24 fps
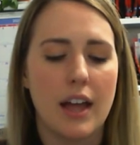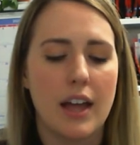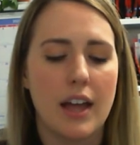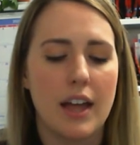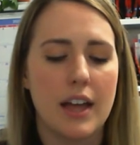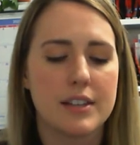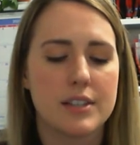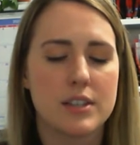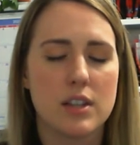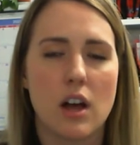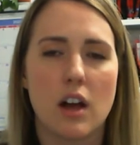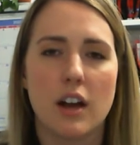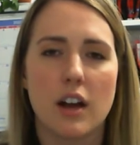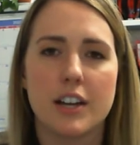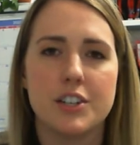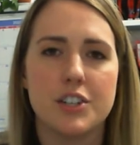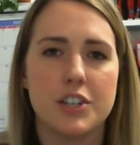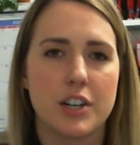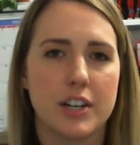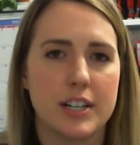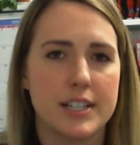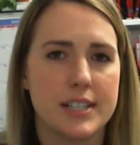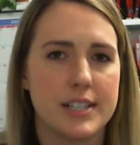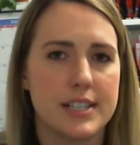as long as
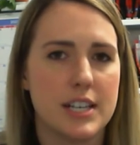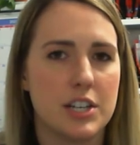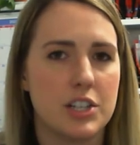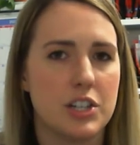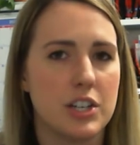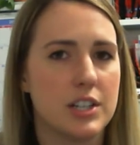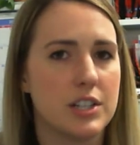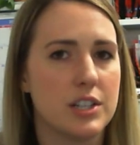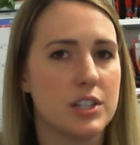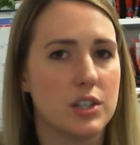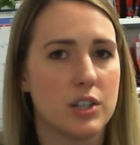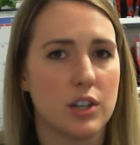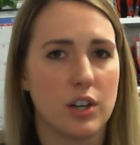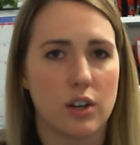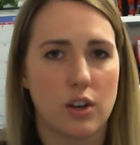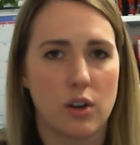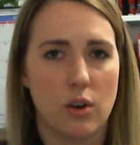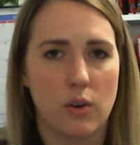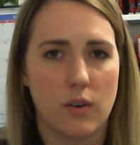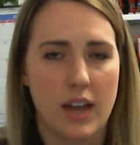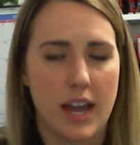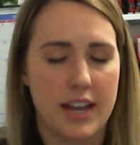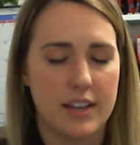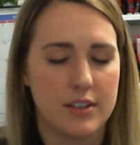your incisions look okay.